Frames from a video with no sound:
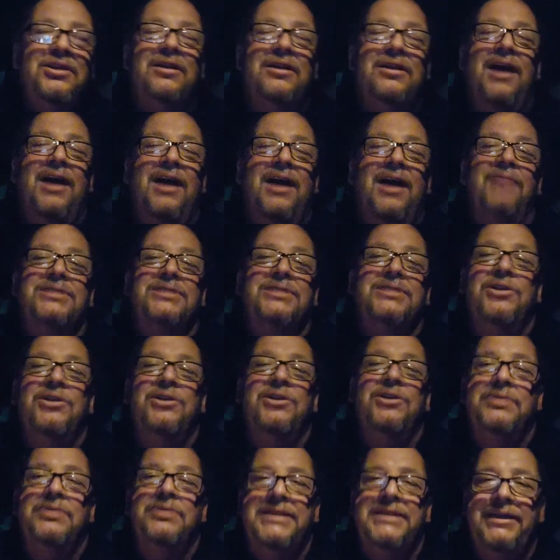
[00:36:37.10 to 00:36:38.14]
I was
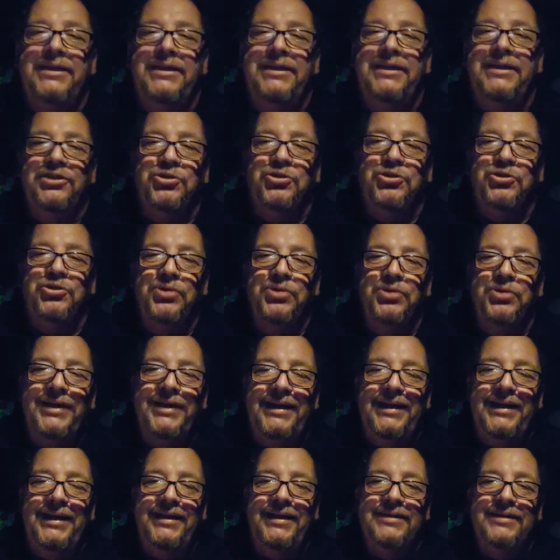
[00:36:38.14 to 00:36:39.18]
noticing the
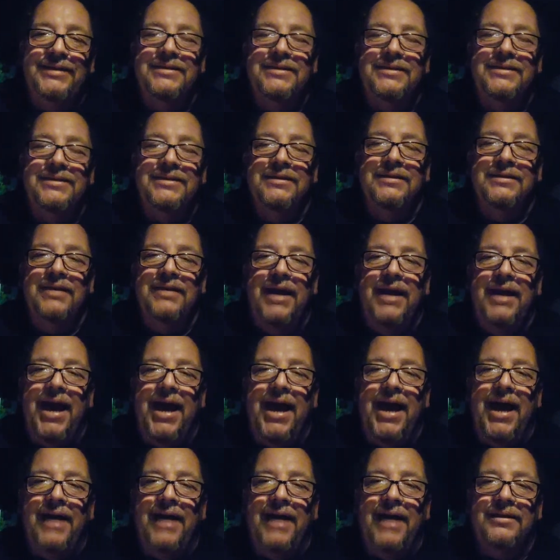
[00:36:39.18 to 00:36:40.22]
trees
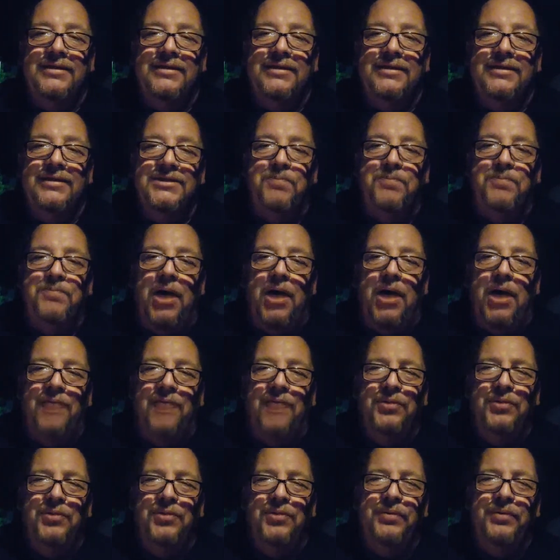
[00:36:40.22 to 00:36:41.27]
at the spot
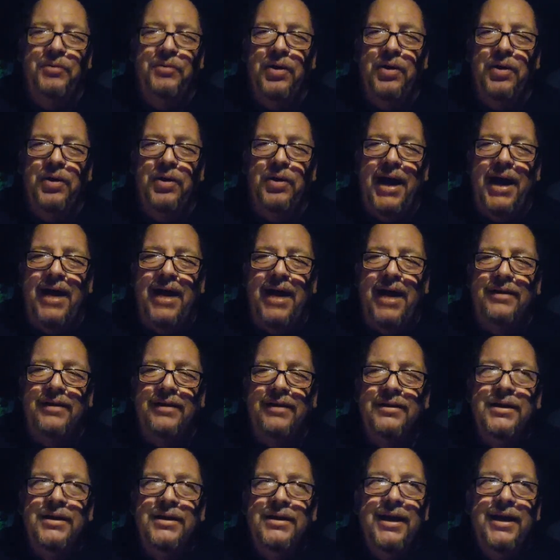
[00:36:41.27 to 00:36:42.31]
where we were at.
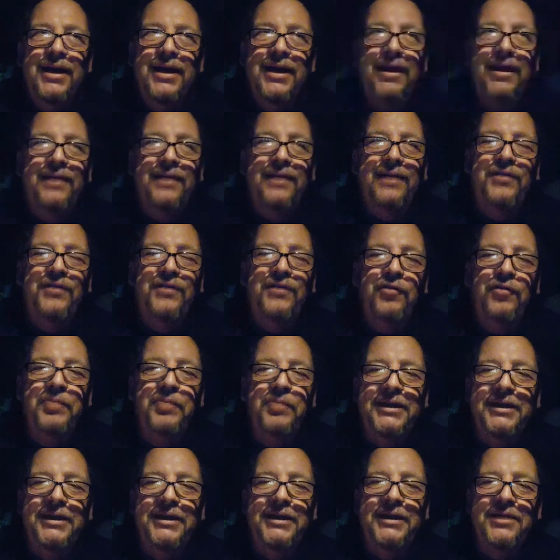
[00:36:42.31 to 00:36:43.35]
Have you ever
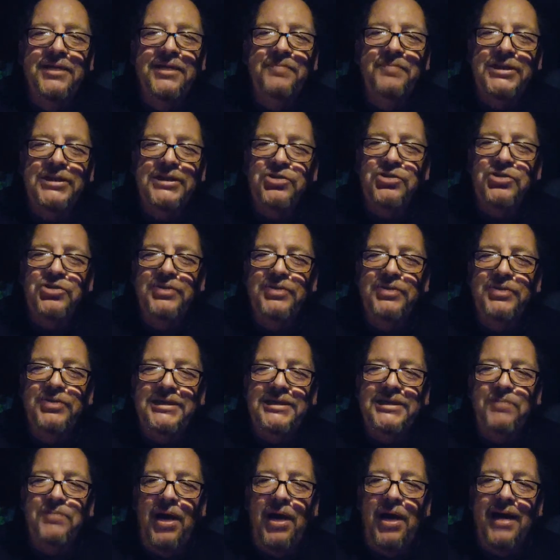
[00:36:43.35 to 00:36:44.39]
been to the mystery
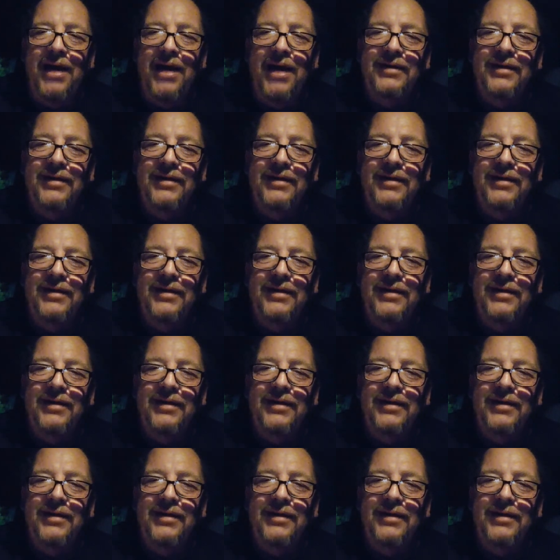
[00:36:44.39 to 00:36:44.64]
spot?